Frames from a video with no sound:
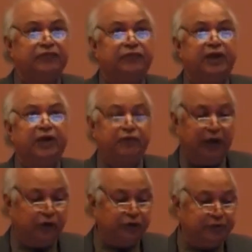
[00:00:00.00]
three
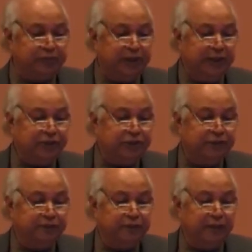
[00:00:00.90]
fellowships each,
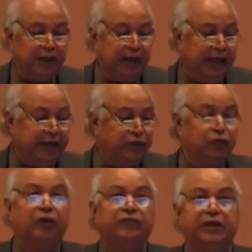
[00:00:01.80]
and
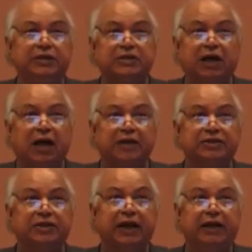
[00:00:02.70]
two of these are
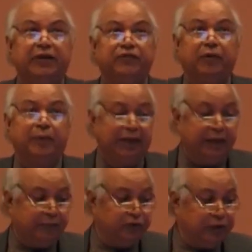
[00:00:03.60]
incidentally from
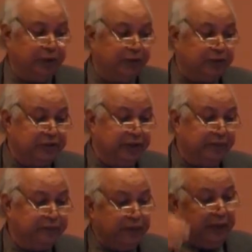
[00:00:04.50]
Aligarh Muslim University.
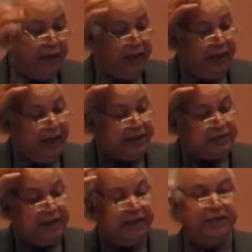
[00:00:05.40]
Eight
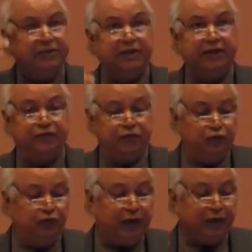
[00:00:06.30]
scientists have
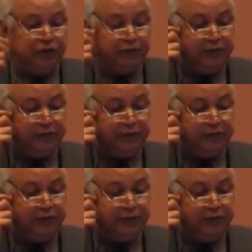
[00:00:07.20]
two fellowships